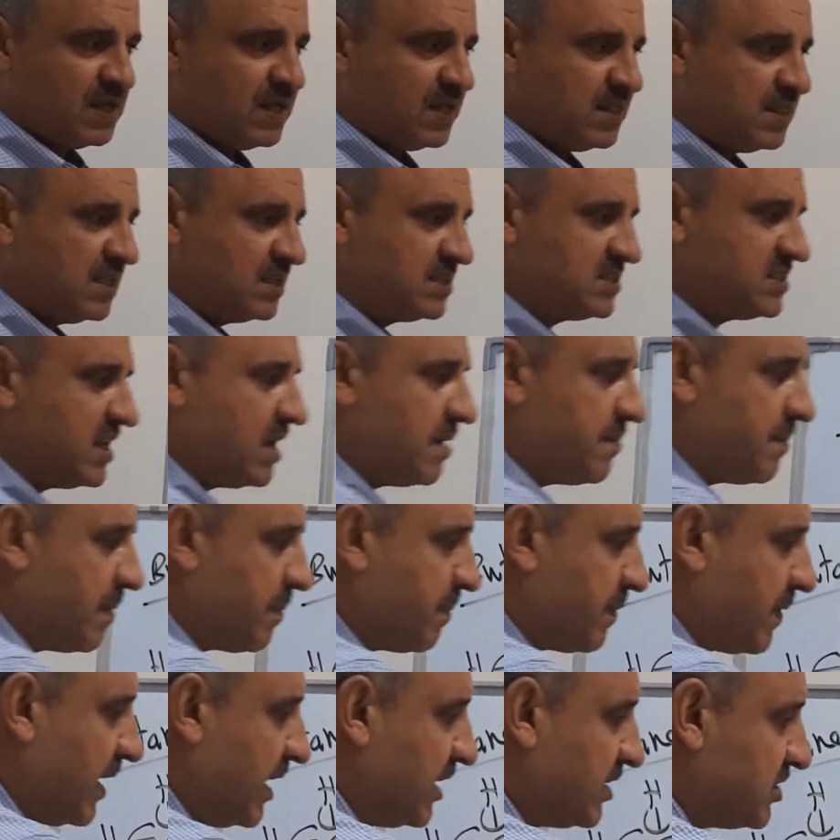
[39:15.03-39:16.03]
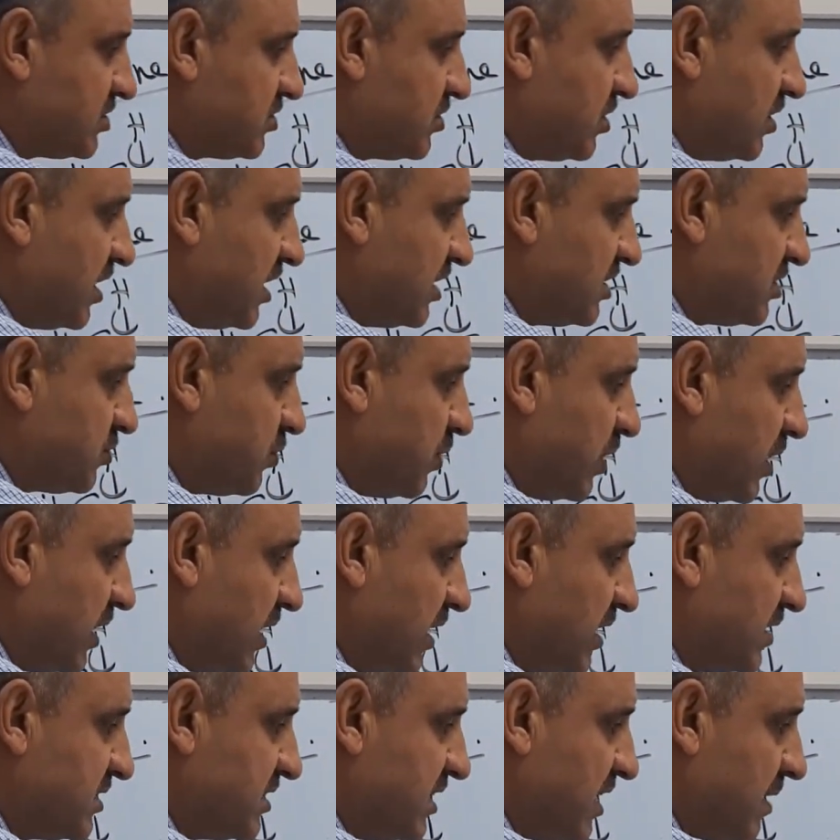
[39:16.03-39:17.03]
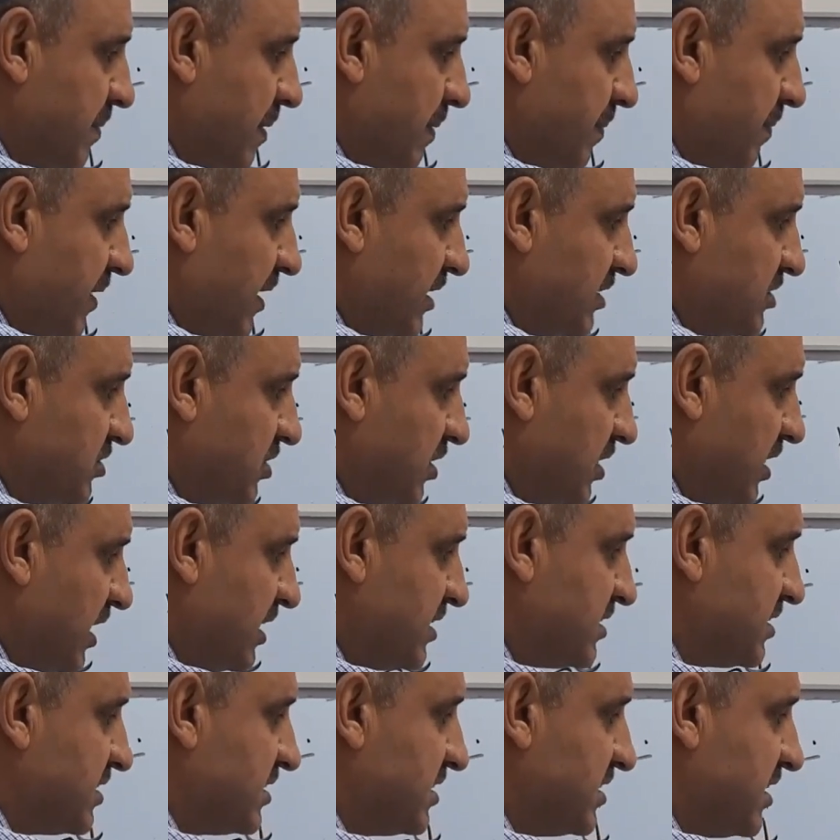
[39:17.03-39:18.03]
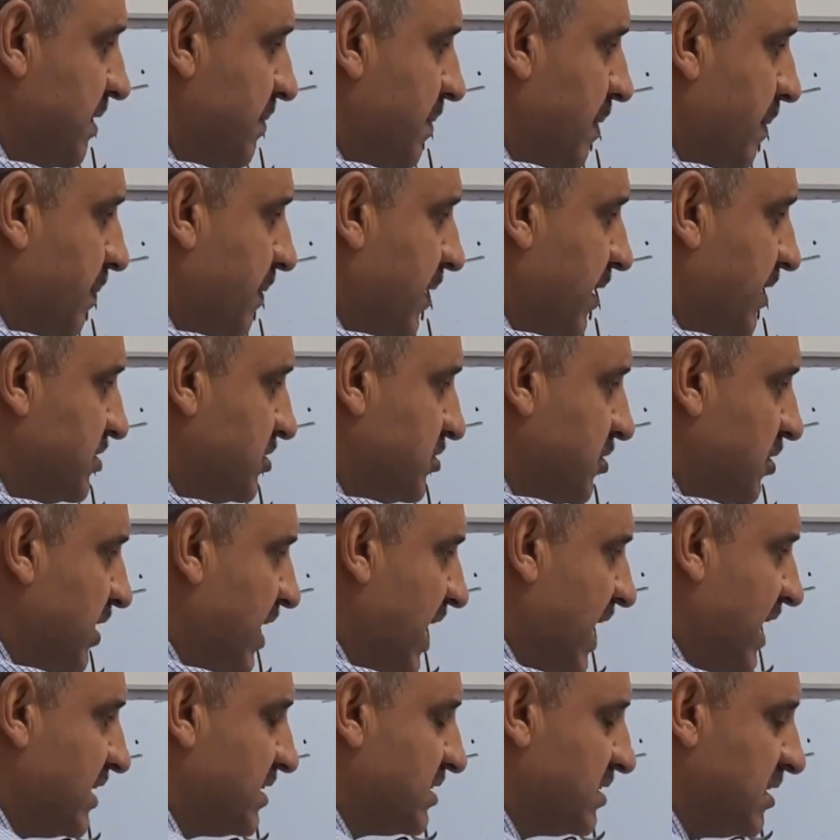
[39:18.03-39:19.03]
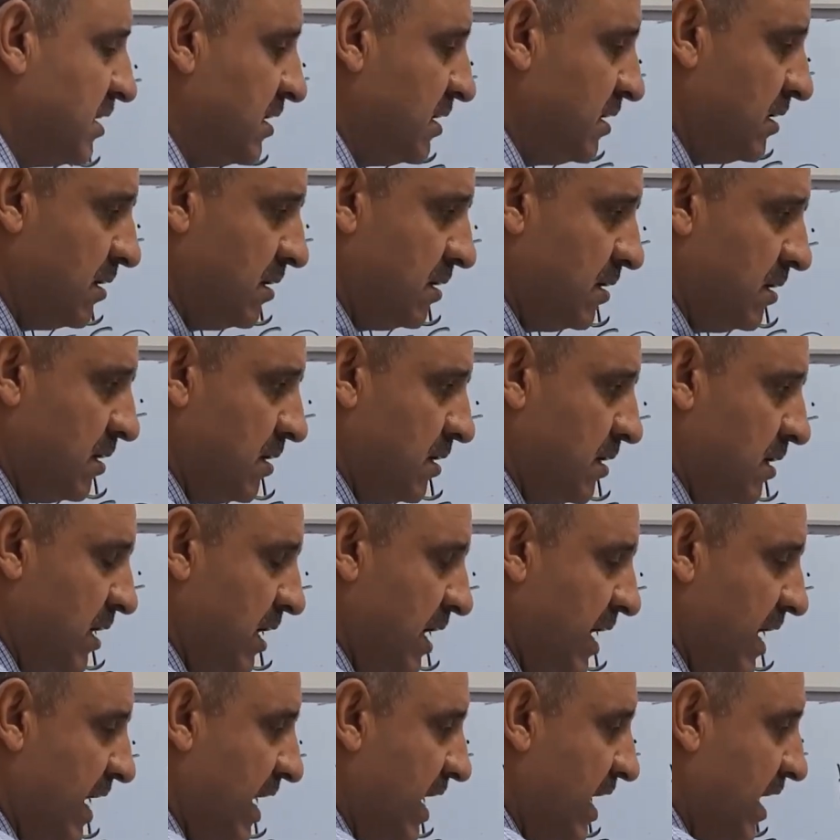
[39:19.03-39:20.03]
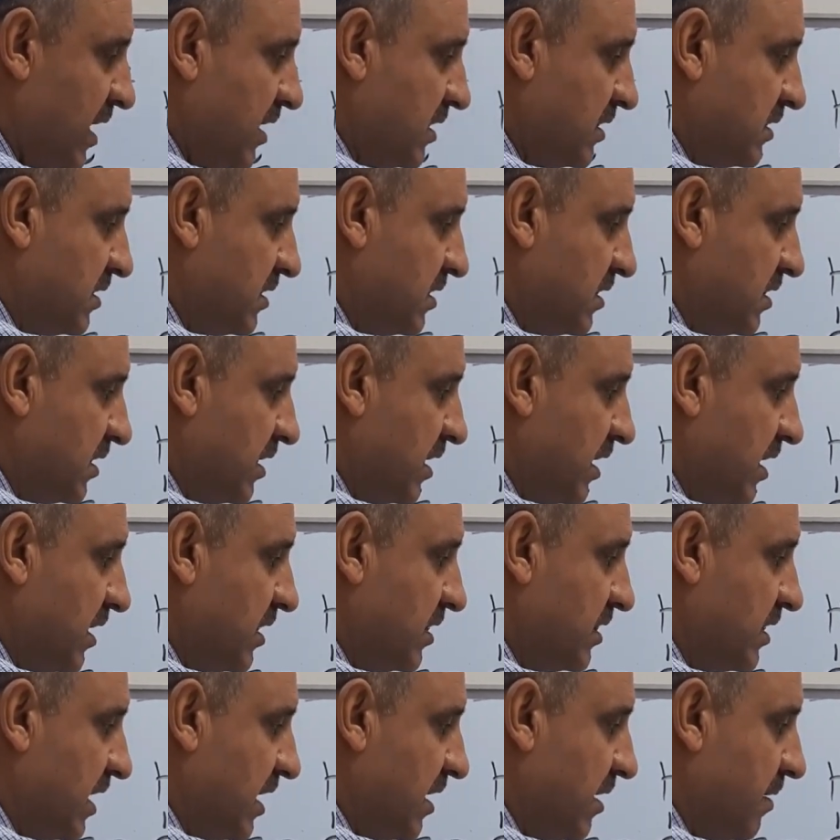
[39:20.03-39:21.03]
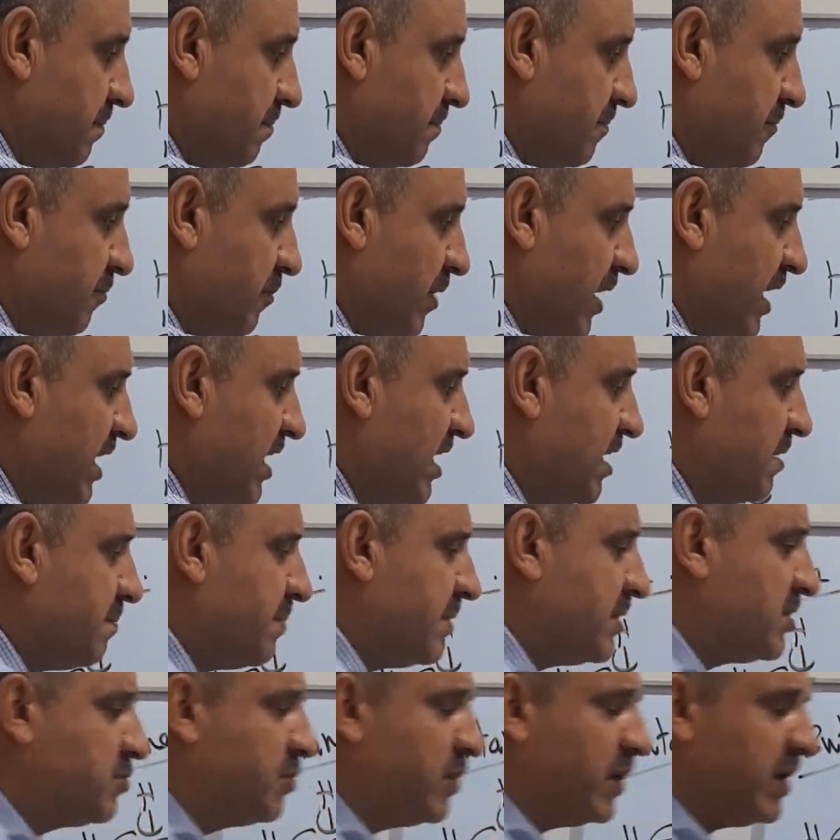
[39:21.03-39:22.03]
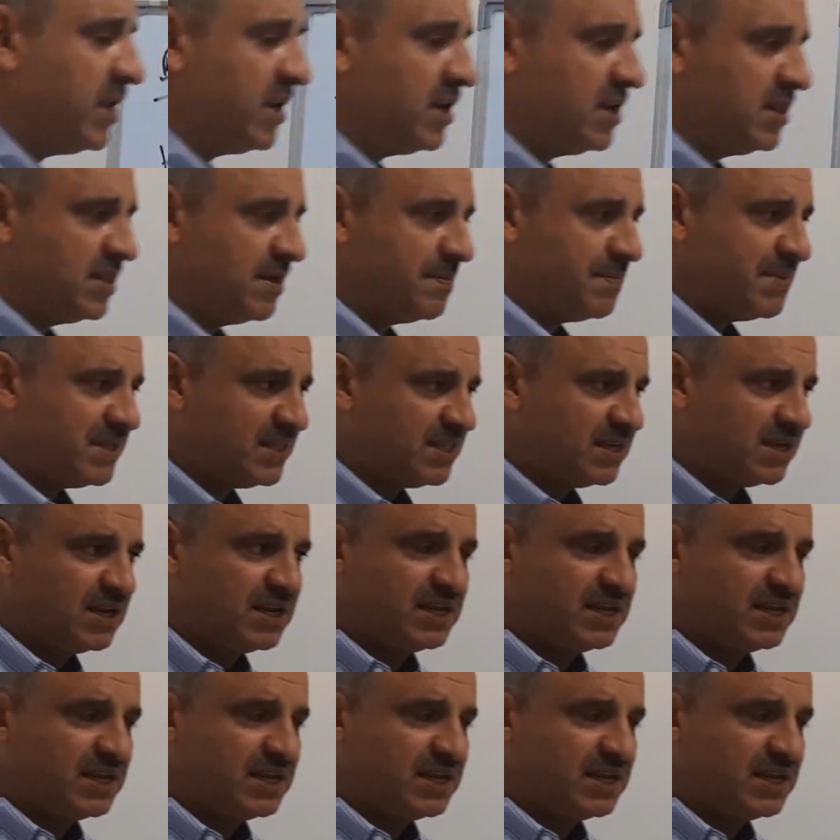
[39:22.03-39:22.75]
The same applies to this one. The same applies to this. Same applies to that. And the one in between, in the middle